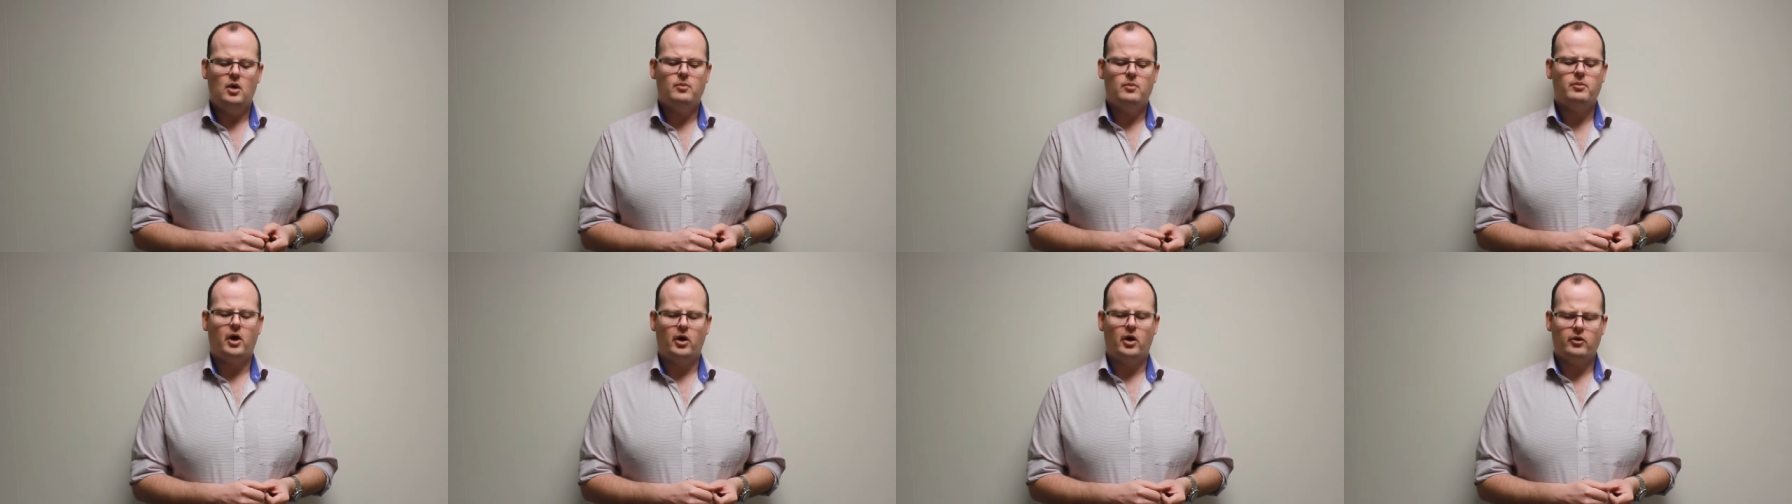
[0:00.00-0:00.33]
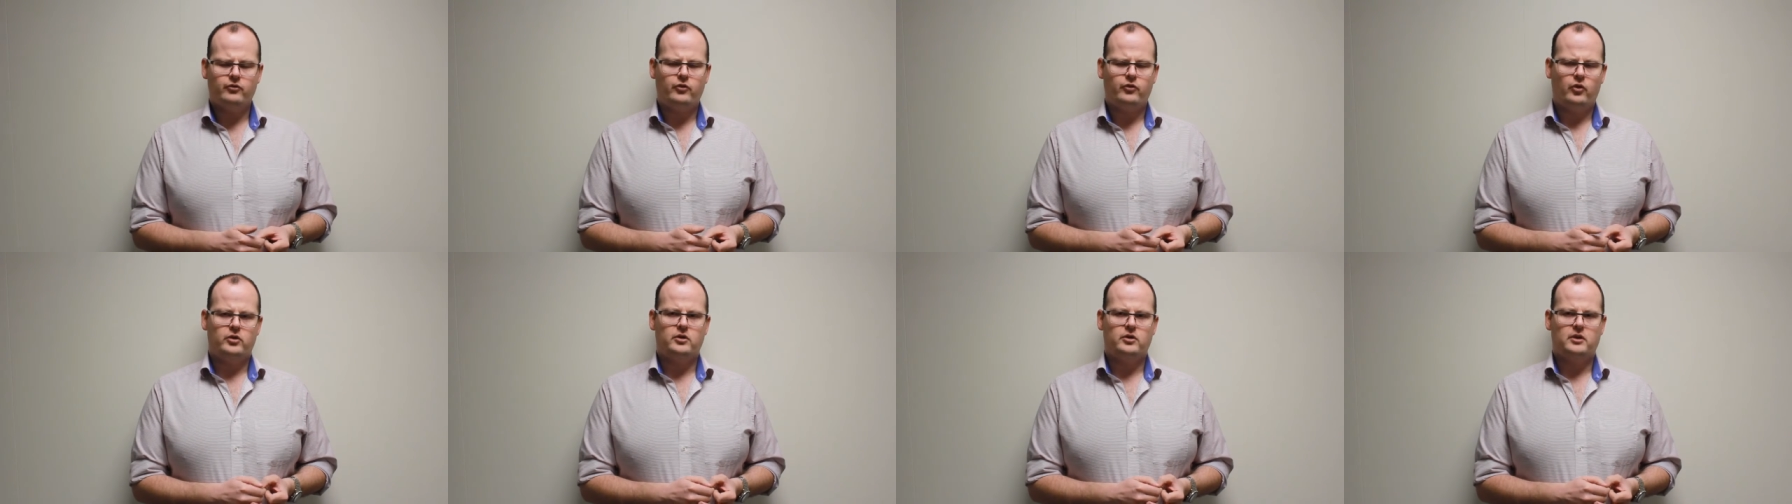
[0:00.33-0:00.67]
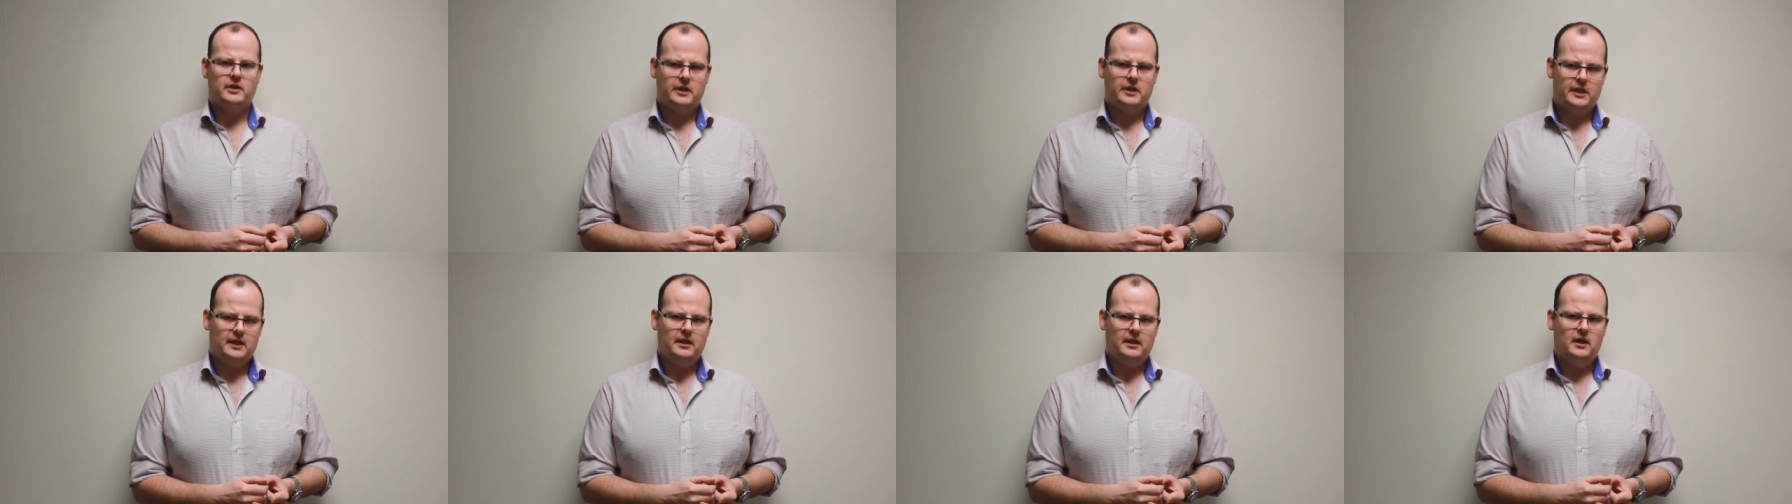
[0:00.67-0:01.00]
but
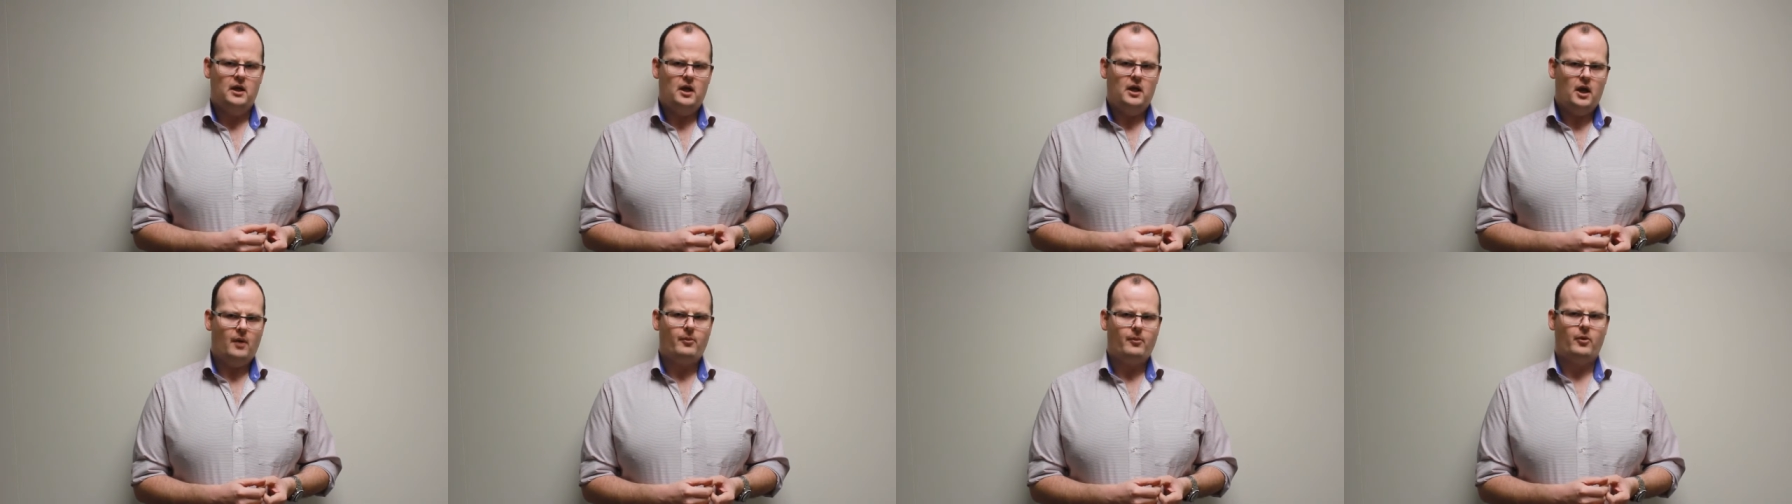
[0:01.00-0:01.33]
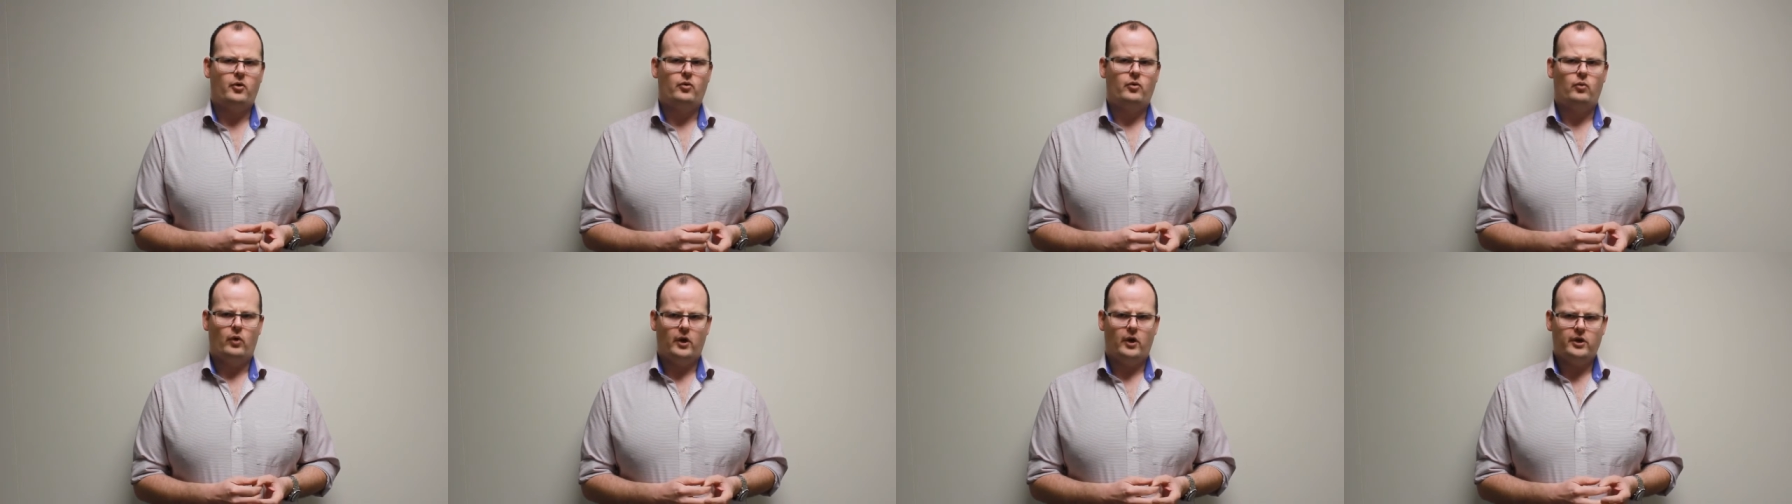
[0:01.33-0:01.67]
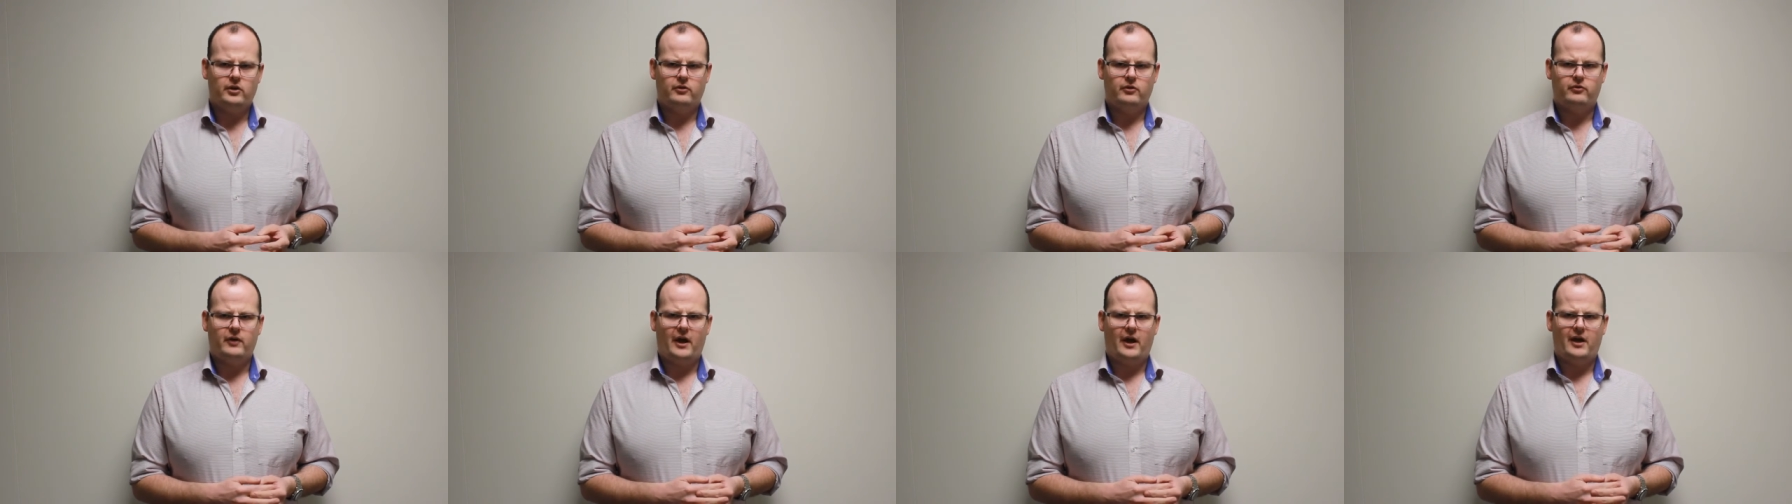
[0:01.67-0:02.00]
unfortunately about 1
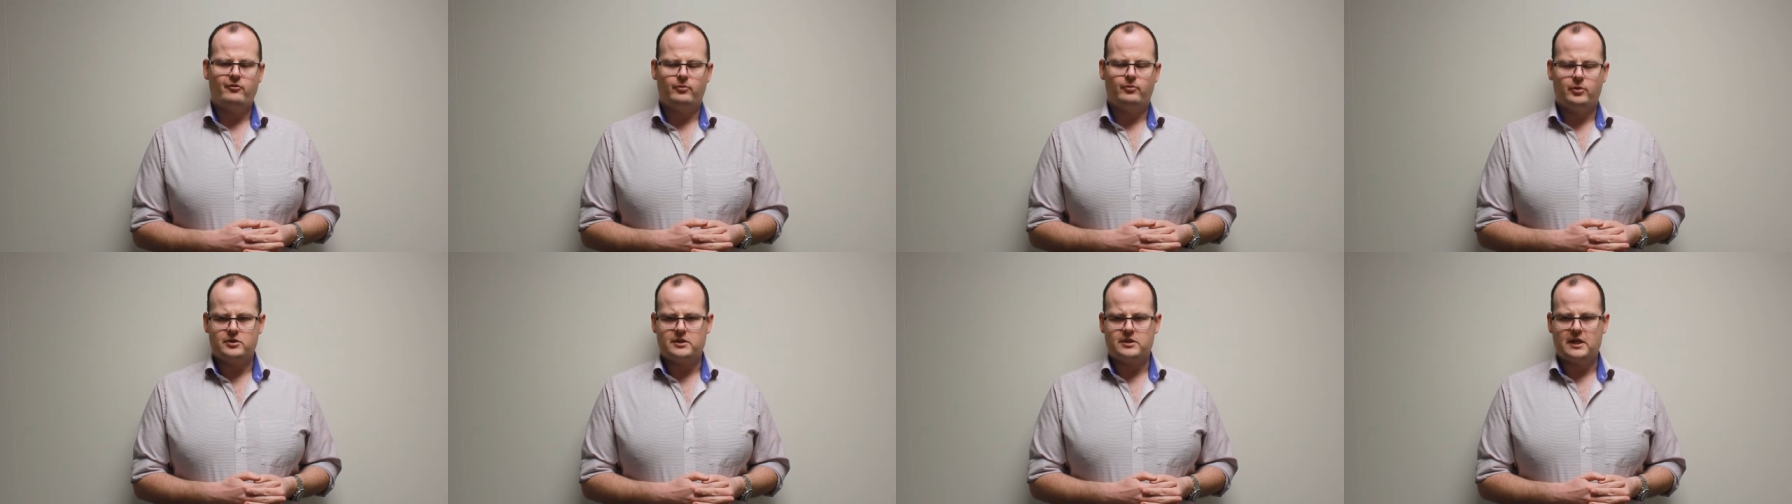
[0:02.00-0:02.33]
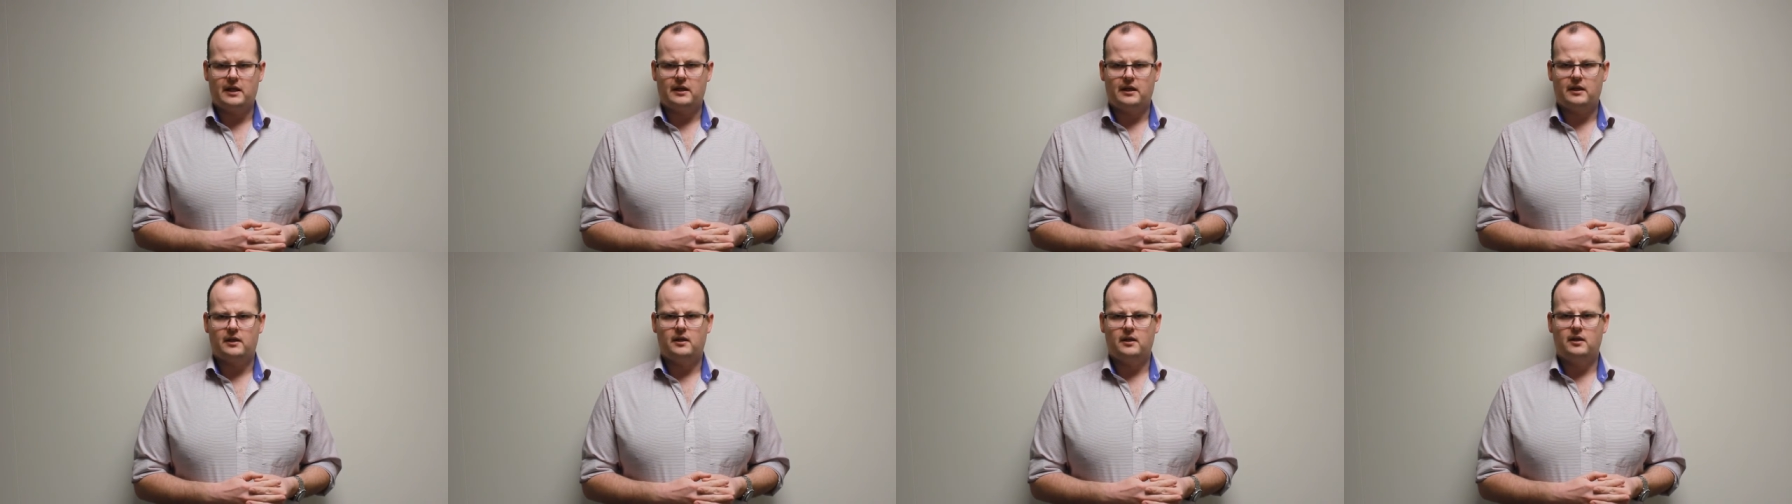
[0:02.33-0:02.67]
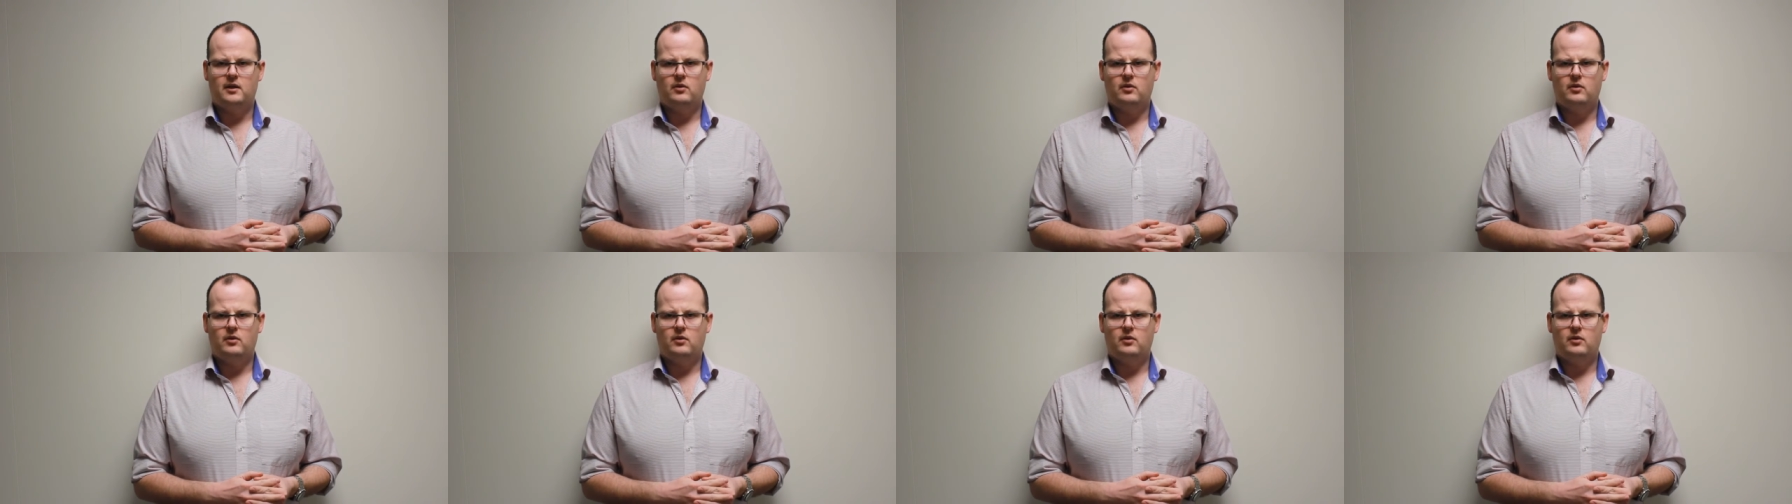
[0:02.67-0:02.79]
to 5%